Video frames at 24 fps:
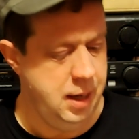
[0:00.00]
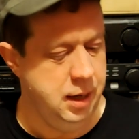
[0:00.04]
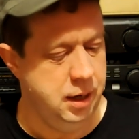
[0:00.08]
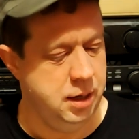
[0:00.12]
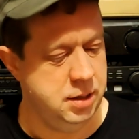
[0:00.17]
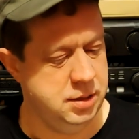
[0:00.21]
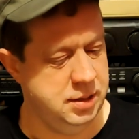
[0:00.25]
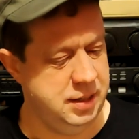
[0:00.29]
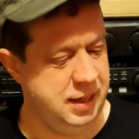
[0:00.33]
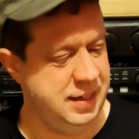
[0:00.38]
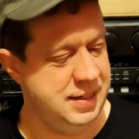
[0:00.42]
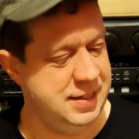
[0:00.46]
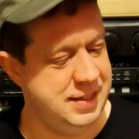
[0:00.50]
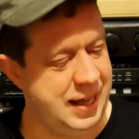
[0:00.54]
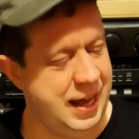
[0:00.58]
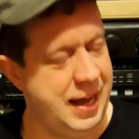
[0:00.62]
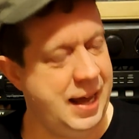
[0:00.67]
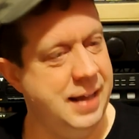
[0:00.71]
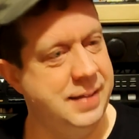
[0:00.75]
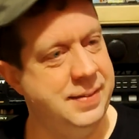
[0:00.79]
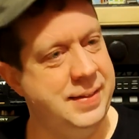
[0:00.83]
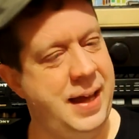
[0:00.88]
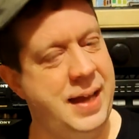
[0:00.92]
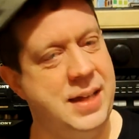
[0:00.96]
Because the thing is
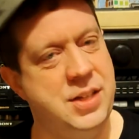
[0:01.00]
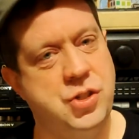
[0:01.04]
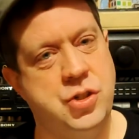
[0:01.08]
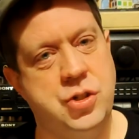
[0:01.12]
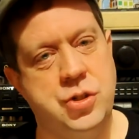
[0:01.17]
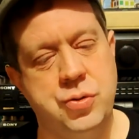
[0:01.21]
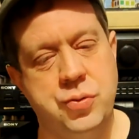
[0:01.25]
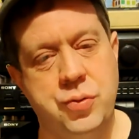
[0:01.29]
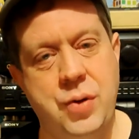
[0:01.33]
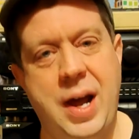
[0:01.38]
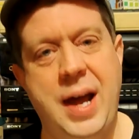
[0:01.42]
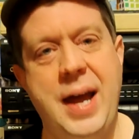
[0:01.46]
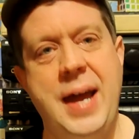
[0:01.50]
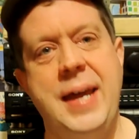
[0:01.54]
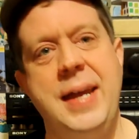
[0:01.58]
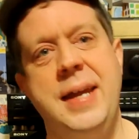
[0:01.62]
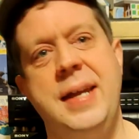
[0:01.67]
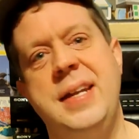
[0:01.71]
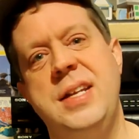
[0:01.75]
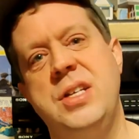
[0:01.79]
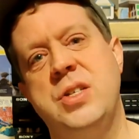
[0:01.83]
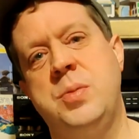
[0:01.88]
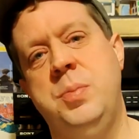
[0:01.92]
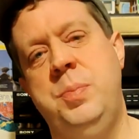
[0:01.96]
that's dry
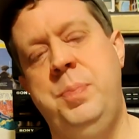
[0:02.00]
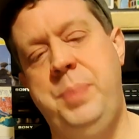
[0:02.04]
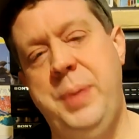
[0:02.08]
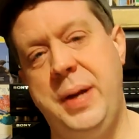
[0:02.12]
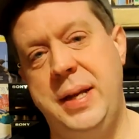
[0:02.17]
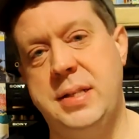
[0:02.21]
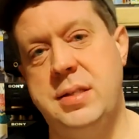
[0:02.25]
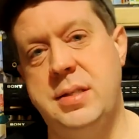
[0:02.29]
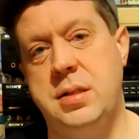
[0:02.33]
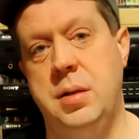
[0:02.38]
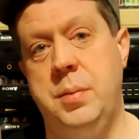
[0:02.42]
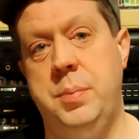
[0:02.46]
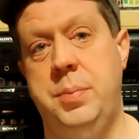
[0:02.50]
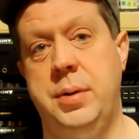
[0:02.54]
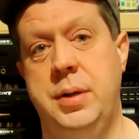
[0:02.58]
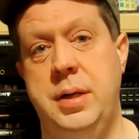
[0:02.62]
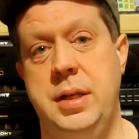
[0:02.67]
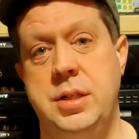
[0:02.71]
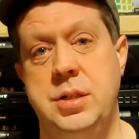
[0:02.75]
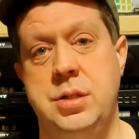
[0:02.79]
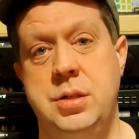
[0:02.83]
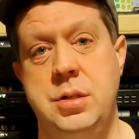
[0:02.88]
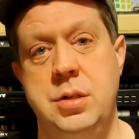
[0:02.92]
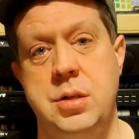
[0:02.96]
and it's bitter, but
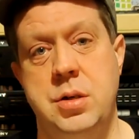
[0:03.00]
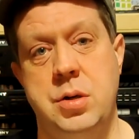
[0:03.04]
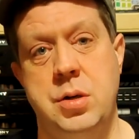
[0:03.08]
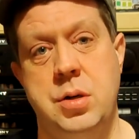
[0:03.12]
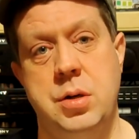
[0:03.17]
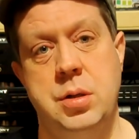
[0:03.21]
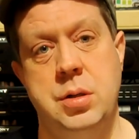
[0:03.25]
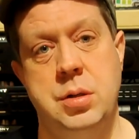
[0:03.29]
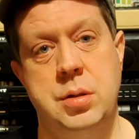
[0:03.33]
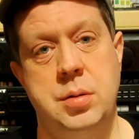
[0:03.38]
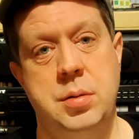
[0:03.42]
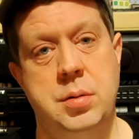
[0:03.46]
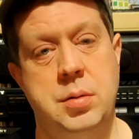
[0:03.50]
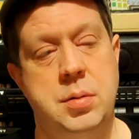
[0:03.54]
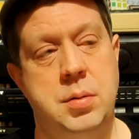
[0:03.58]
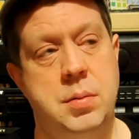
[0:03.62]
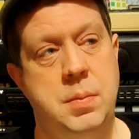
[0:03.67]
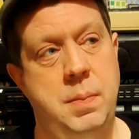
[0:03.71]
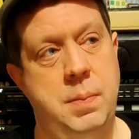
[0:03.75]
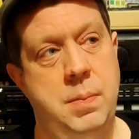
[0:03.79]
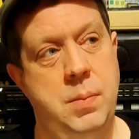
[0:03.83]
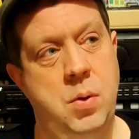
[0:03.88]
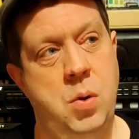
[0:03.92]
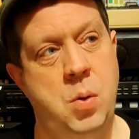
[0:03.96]
it's not
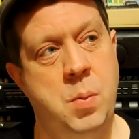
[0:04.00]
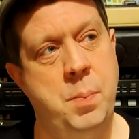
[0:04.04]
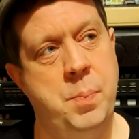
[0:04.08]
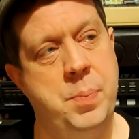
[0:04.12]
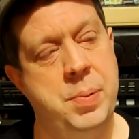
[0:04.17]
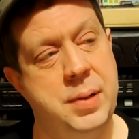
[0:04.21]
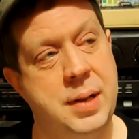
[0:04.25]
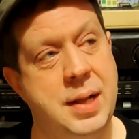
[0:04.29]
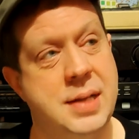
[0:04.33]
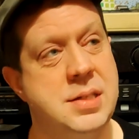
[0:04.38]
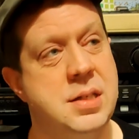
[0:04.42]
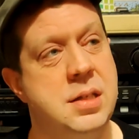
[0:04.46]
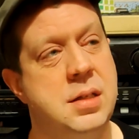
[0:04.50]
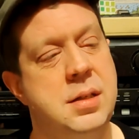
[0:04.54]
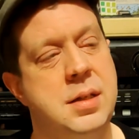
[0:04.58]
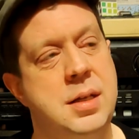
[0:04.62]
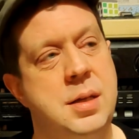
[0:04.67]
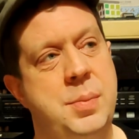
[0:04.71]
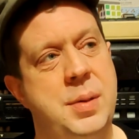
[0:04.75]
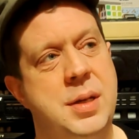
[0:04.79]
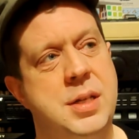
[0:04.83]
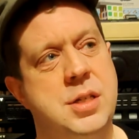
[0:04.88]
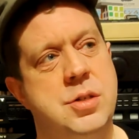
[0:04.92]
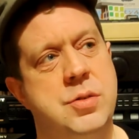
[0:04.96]

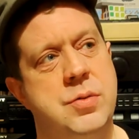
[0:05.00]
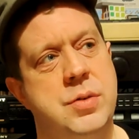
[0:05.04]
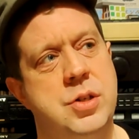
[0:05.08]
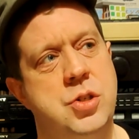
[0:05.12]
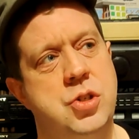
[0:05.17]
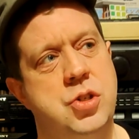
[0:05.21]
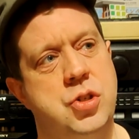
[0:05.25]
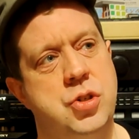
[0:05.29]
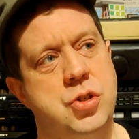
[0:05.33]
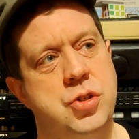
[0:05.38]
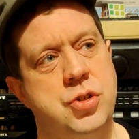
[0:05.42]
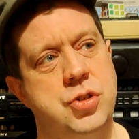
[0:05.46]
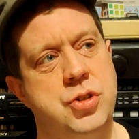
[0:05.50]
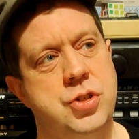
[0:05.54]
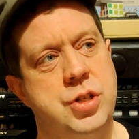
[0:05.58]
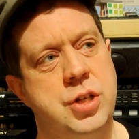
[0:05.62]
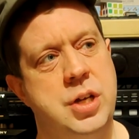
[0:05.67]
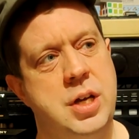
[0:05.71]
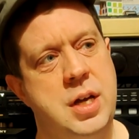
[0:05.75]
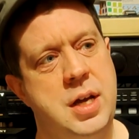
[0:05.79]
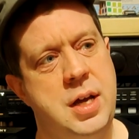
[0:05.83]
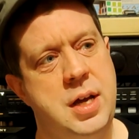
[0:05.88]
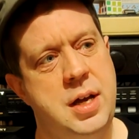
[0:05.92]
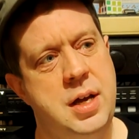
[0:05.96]
unpleasantly bitter. It's just
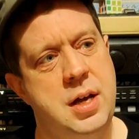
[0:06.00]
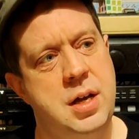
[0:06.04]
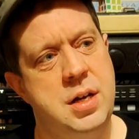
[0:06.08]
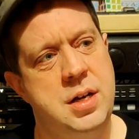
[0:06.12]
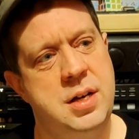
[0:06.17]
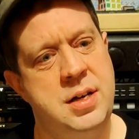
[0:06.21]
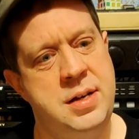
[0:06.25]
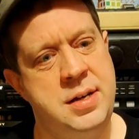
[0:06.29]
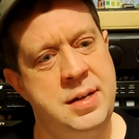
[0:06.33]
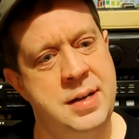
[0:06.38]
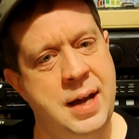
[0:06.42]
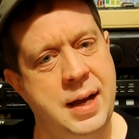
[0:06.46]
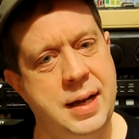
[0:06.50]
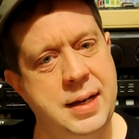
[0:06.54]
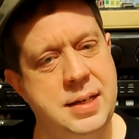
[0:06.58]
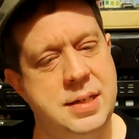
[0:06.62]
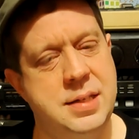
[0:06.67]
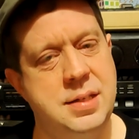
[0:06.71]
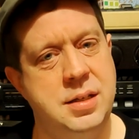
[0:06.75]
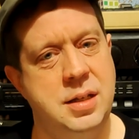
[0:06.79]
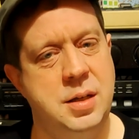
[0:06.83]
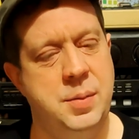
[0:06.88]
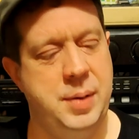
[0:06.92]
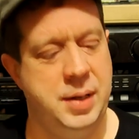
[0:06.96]

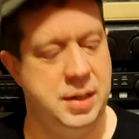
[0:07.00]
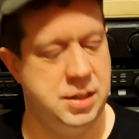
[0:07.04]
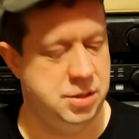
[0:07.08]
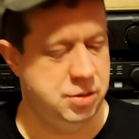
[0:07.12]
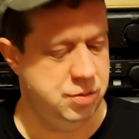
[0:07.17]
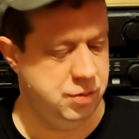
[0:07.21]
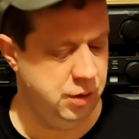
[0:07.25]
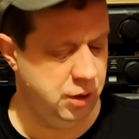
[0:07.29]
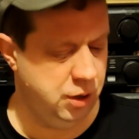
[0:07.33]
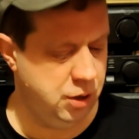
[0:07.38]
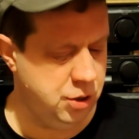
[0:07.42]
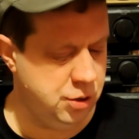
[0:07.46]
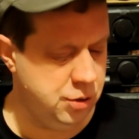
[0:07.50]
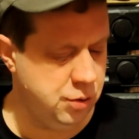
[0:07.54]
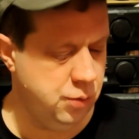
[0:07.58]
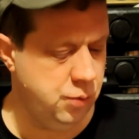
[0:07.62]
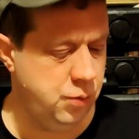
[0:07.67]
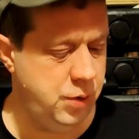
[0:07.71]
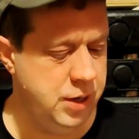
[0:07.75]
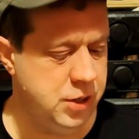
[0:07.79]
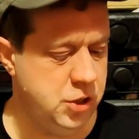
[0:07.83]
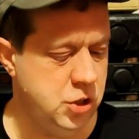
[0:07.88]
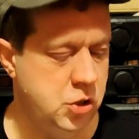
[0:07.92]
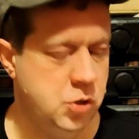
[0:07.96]
nicely bitter and
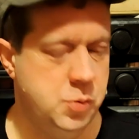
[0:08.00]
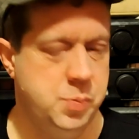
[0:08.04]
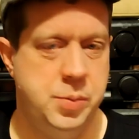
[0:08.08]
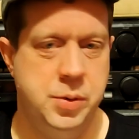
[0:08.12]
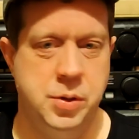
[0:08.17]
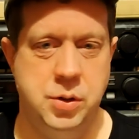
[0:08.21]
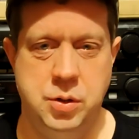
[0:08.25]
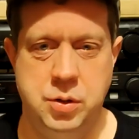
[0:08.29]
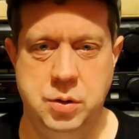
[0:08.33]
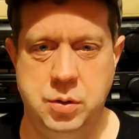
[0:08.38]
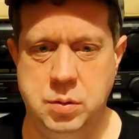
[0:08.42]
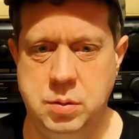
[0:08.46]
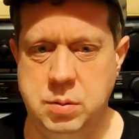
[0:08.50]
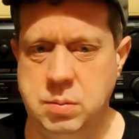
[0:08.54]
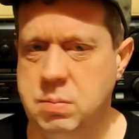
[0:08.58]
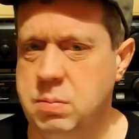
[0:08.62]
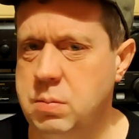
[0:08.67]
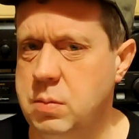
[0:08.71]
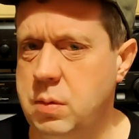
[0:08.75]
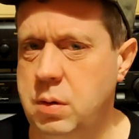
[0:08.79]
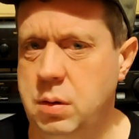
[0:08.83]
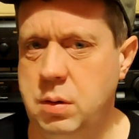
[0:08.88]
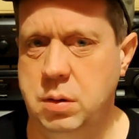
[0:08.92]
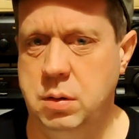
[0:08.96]
crisp and
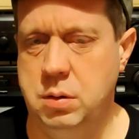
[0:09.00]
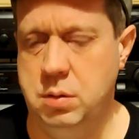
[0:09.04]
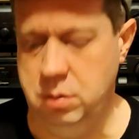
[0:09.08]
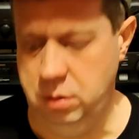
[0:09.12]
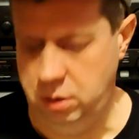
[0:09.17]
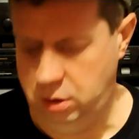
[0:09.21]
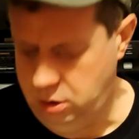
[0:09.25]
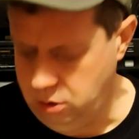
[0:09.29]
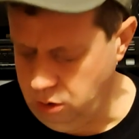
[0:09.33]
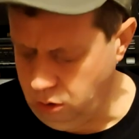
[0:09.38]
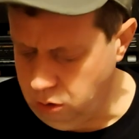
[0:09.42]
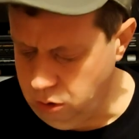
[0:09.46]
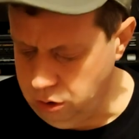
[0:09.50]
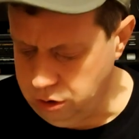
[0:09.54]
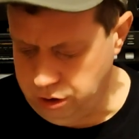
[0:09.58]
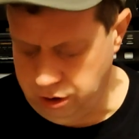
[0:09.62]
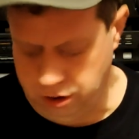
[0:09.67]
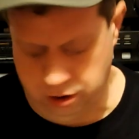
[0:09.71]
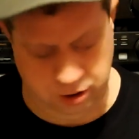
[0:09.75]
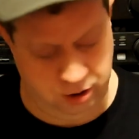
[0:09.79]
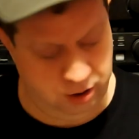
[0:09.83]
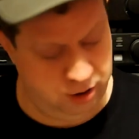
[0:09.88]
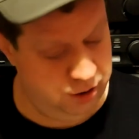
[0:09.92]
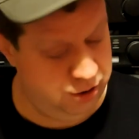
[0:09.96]

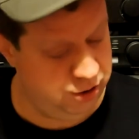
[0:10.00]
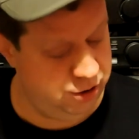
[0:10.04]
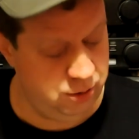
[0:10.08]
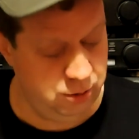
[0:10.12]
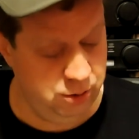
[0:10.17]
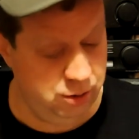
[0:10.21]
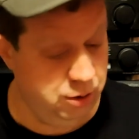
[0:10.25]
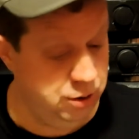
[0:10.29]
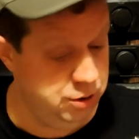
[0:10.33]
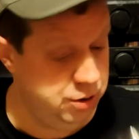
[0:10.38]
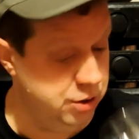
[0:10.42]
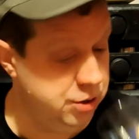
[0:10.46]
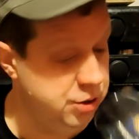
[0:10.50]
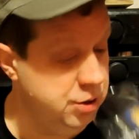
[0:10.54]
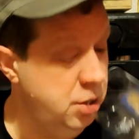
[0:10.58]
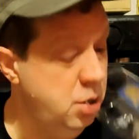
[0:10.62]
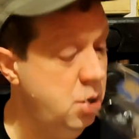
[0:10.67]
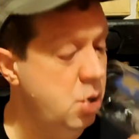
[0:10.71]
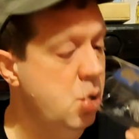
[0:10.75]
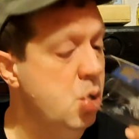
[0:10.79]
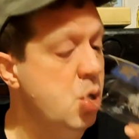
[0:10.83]
gorgeous. They're just so gorgeous.